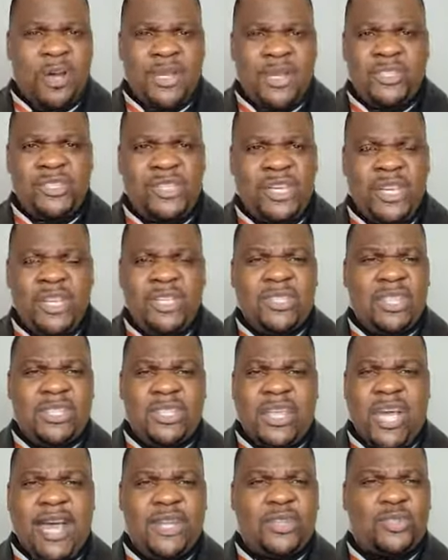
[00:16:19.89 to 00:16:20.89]
But
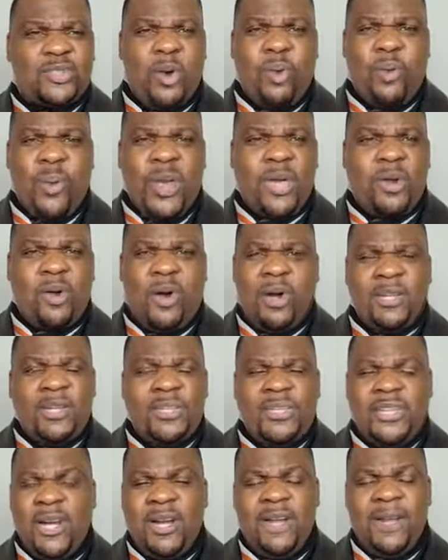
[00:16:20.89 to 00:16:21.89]
Jesus got so weak on
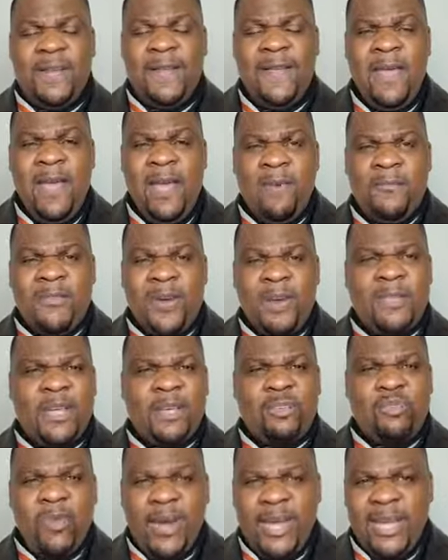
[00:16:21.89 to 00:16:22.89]
the journey from
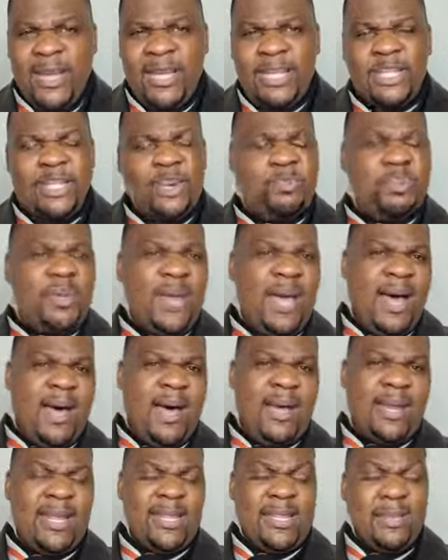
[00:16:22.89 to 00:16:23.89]
the drainage of
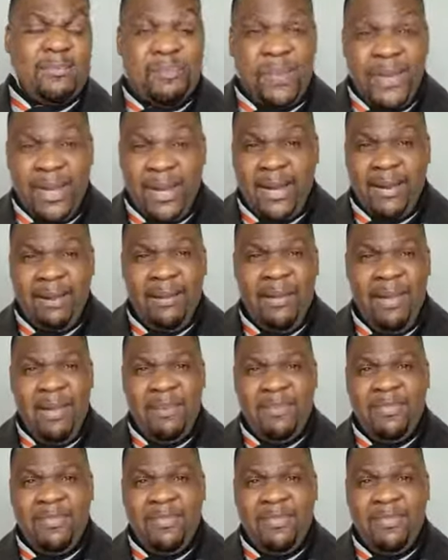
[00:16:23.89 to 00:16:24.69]
blood and the beating